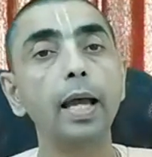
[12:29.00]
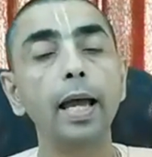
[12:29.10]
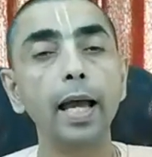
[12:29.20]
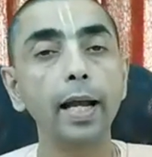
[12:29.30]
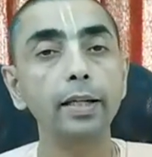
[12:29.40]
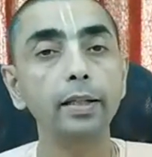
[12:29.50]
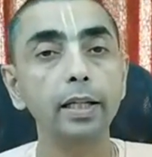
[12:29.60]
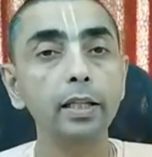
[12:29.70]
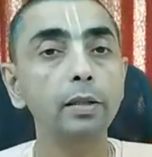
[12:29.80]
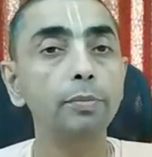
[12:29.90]
and
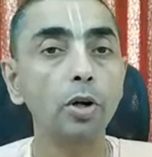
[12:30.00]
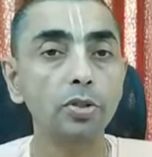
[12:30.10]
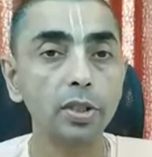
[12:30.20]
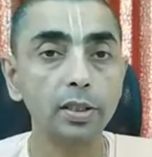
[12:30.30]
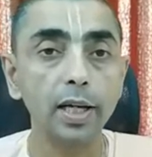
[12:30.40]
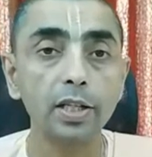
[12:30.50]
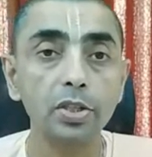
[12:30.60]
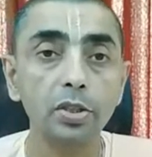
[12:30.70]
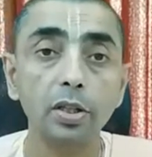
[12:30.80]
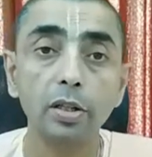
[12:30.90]
in the process
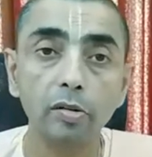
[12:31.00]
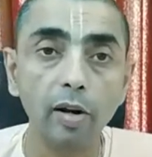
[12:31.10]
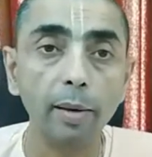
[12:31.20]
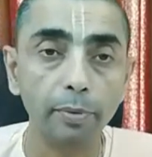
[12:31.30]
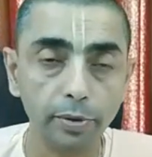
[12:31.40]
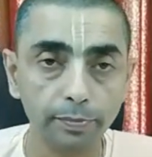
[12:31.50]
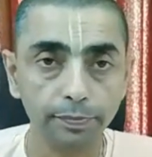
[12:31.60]
gets trapped.